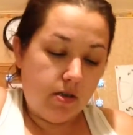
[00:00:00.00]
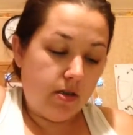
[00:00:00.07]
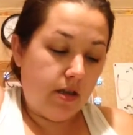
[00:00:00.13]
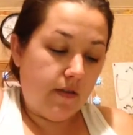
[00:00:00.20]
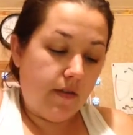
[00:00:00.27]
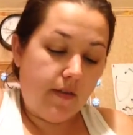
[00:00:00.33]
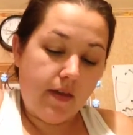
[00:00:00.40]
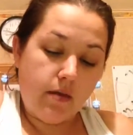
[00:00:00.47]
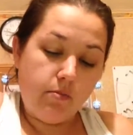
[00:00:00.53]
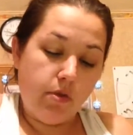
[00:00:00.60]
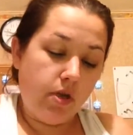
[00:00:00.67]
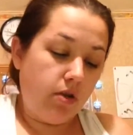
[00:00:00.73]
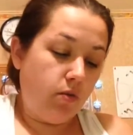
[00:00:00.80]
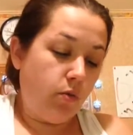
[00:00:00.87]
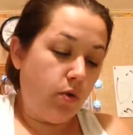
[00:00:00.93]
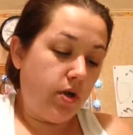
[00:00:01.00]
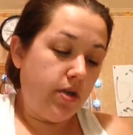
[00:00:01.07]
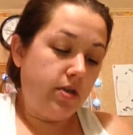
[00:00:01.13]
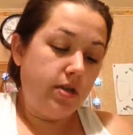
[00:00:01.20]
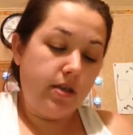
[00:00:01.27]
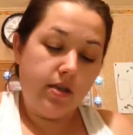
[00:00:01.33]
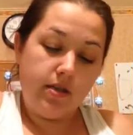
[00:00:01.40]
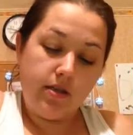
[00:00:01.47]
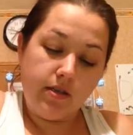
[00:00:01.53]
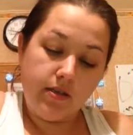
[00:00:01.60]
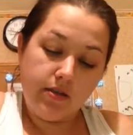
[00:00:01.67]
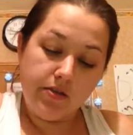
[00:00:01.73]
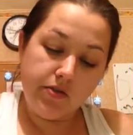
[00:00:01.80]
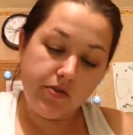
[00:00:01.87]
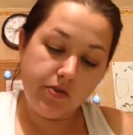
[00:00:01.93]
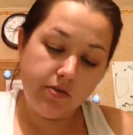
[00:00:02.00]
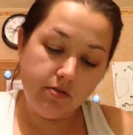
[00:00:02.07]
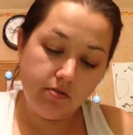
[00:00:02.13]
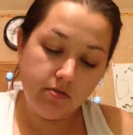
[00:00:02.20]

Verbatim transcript: And then that middle one is